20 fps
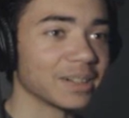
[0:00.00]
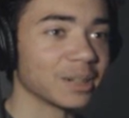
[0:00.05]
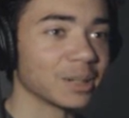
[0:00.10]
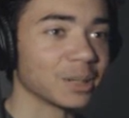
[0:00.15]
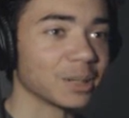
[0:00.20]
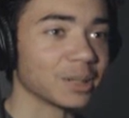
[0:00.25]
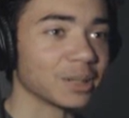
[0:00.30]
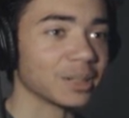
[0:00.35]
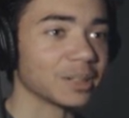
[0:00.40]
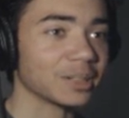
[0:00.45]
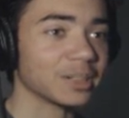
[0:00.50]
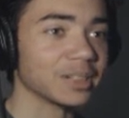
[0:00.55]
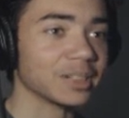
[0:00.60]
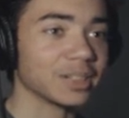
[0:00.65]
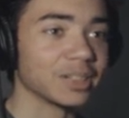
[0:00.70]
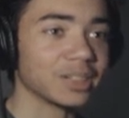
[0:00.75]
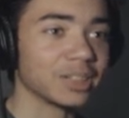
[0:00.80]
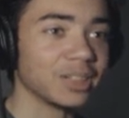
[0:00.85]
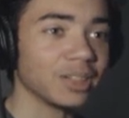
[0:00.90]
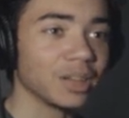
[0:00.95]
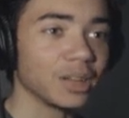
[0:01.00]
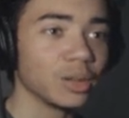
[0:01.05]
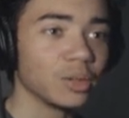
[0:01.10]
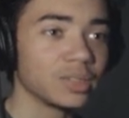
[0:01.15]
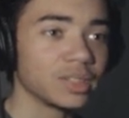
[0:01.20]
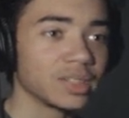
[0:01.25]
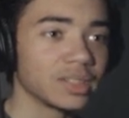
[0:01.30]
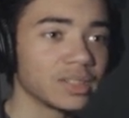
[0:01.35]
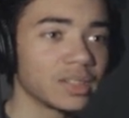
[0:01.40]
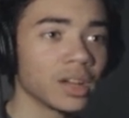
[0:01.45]
uh, uh, You're
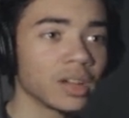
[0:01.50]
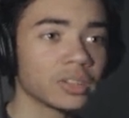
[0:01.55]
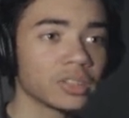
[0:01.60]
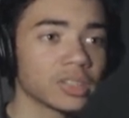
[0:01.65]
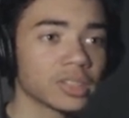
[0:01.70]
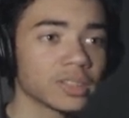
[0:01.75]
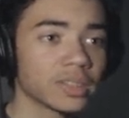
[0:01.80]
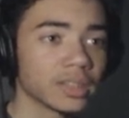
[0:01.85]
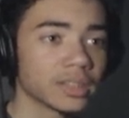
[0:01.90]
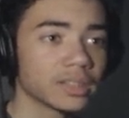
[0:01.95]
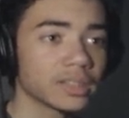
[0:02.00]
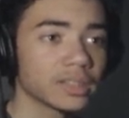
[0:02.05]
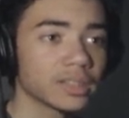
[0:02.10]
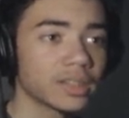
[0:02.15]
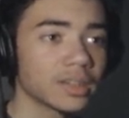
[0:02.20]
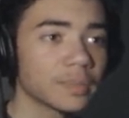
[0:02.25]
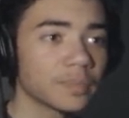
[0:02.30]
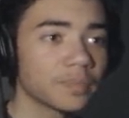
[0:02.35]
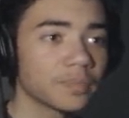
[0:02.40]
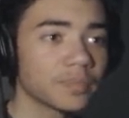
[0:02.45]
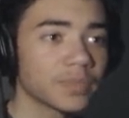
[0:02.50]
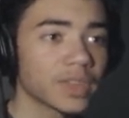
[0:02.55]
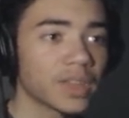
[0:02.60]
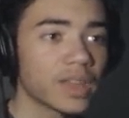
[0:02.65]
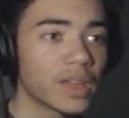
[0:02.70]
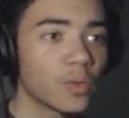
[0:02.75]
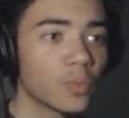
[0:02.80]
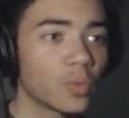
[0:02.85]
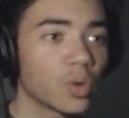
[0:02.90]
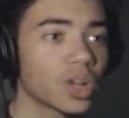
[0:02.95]
losing consciousness.
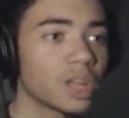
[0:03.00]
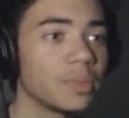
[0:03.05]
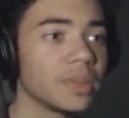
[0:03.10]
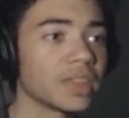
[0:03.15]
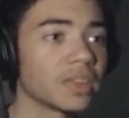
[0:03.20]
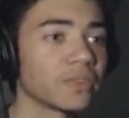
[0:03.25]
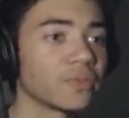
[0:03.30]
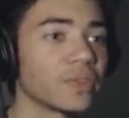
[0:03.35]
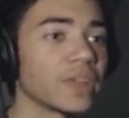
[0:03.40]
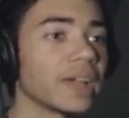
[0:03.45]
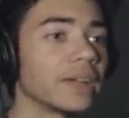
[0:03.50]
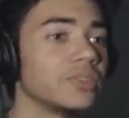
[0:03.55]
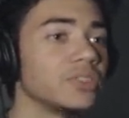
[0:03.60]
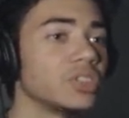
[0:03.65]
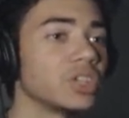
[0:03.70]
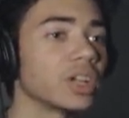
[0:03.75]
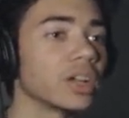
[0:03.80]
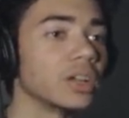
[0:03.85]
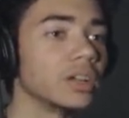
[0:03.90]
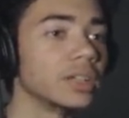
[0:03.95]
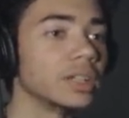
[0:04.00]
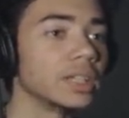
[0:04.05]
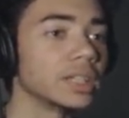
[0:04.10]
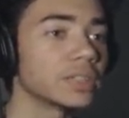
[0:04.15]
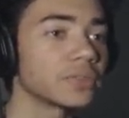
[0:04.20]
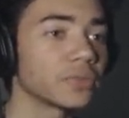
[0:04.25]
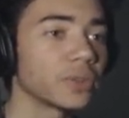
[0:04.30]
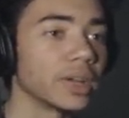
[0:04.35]
What could be the fate of Joe and his